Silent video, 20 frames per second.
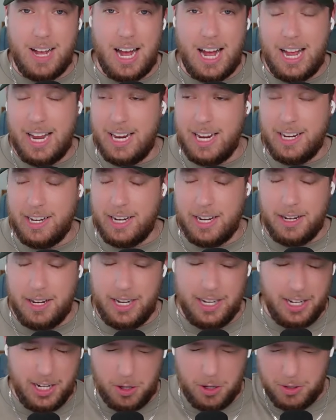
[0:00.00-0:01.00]

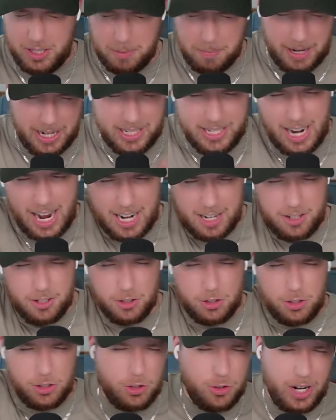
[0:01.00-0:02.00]
it's in my Doctor
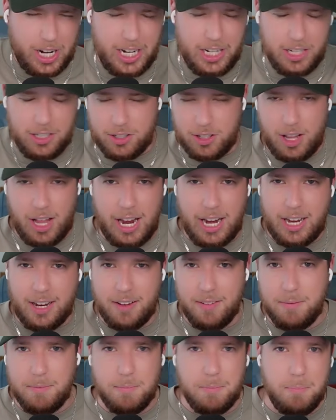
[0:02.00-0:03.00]
Strange, like
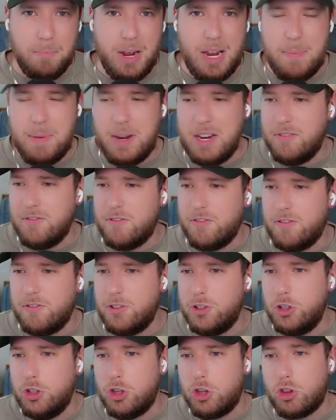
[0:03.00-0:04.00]
maybe
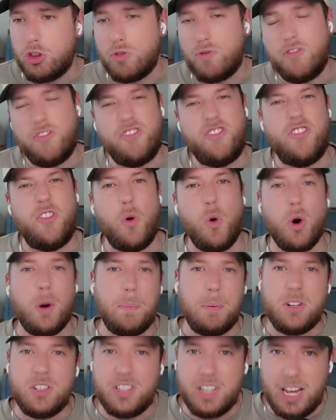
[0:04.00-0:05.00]

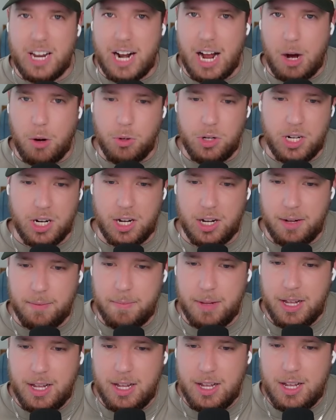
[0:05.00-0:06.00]
4%
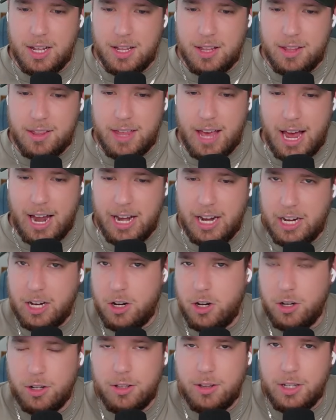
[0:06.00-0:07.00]
outcome that it
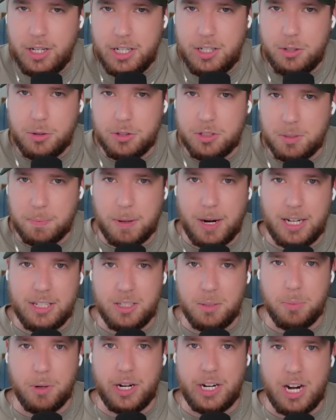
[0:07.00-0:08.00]
could lead to a
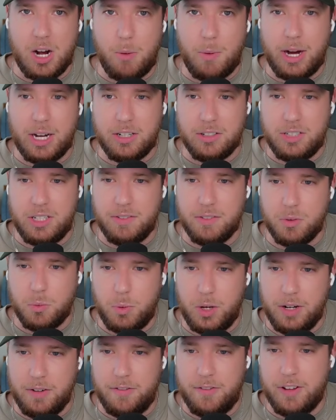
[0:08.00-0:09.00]
surprising breakout wide receiver
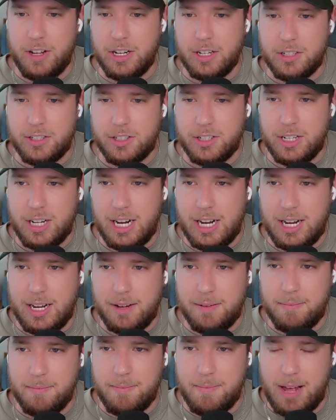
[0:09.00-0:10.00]
one finish.
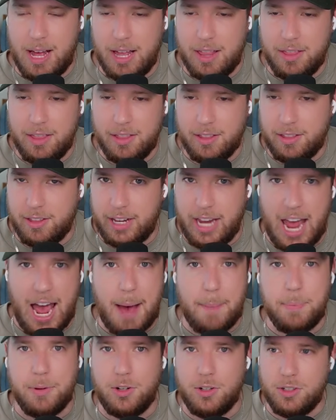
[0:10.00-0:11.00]
The
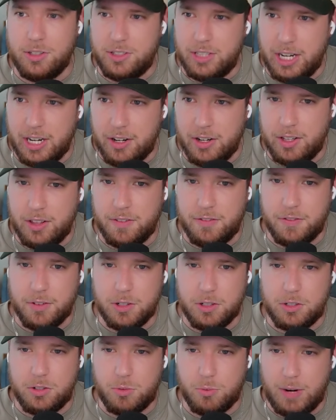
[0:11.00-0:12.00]
capital is there in the
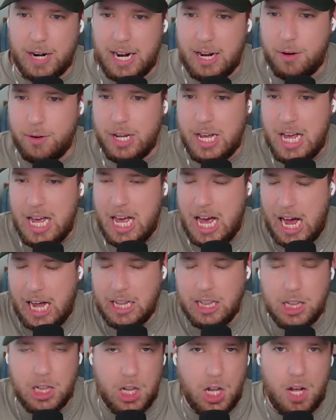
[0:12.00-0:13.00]
first round. I
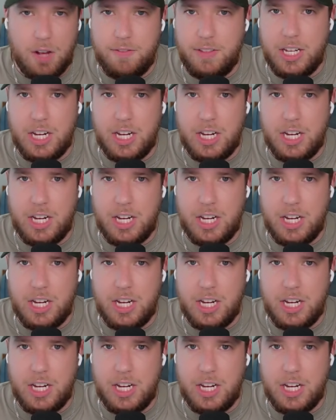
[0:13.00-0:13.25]
love the